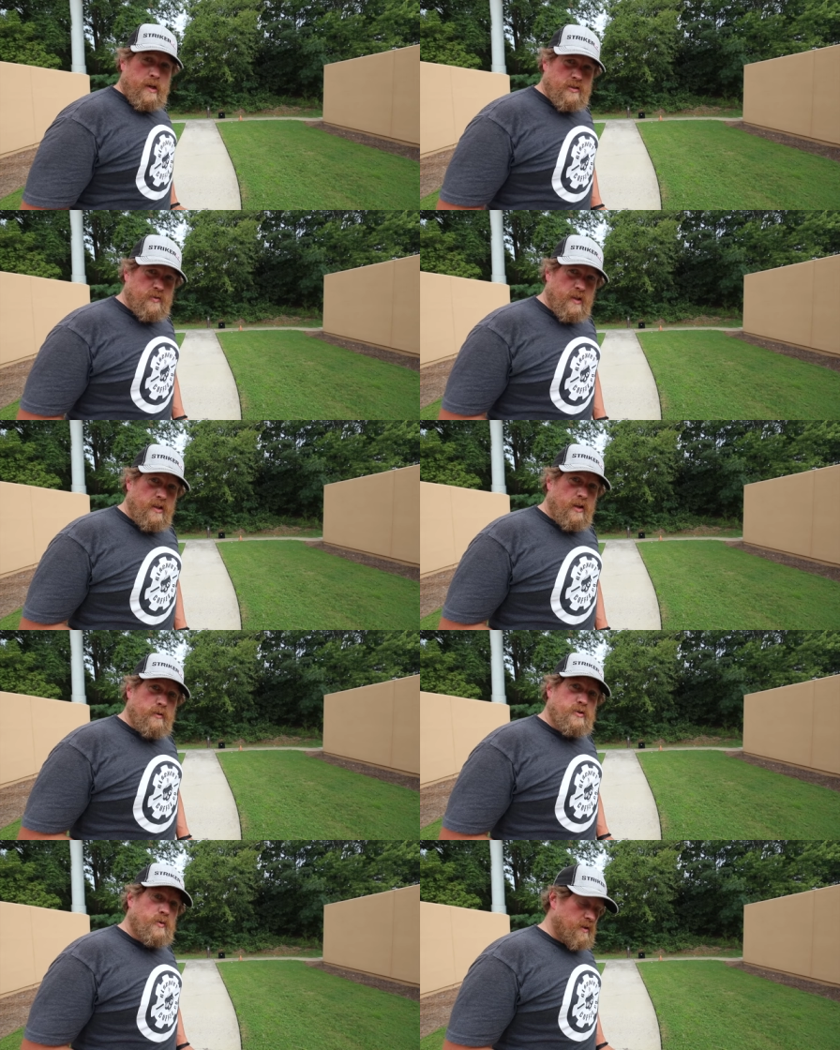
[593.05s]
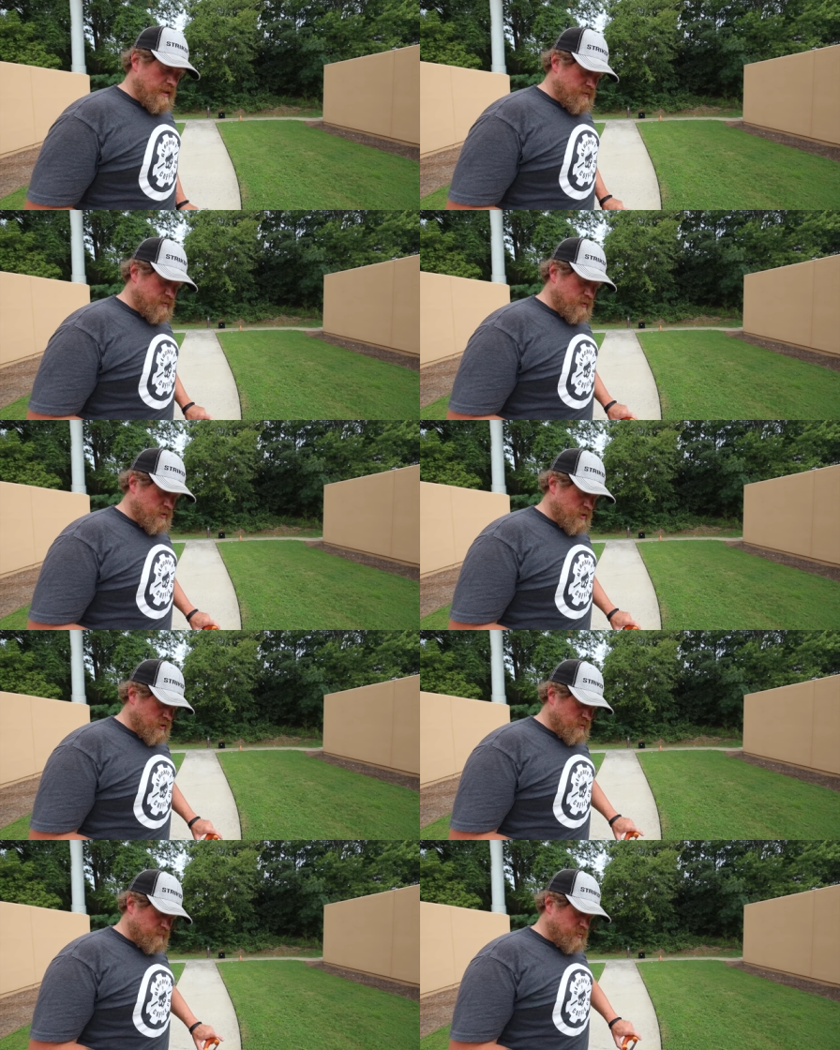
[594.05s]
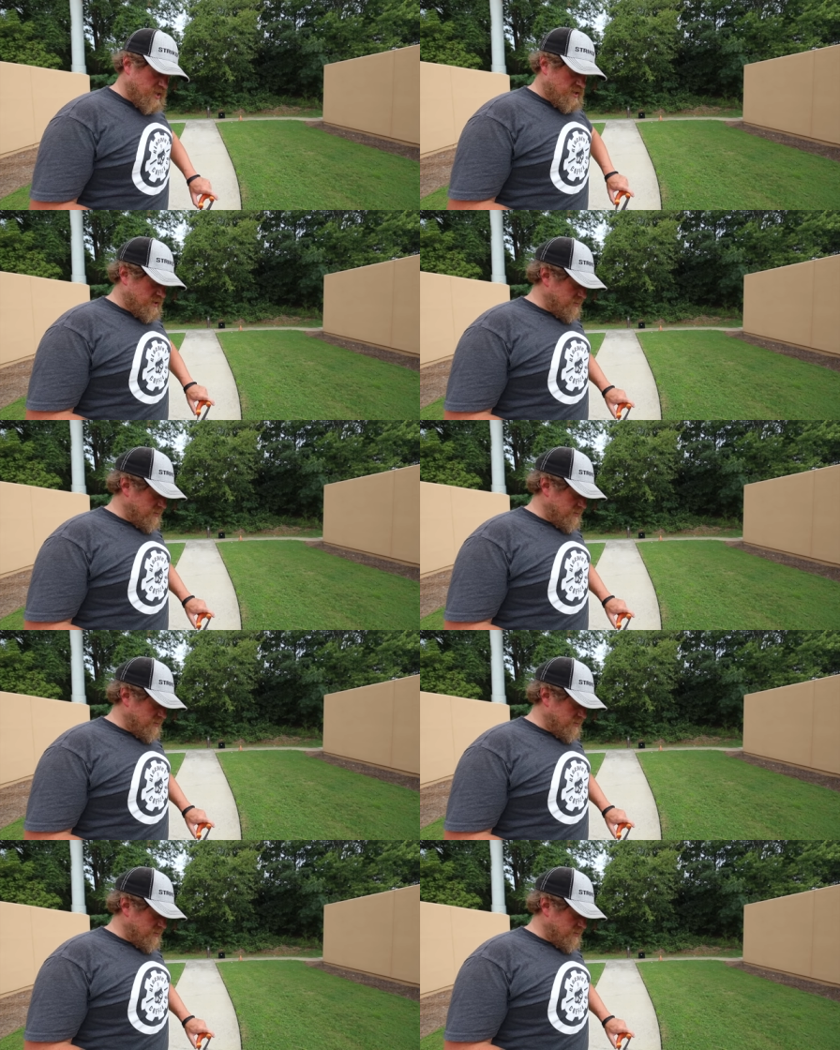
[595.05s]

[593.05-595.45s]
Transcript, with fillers: weight is really low, so it allows you to just be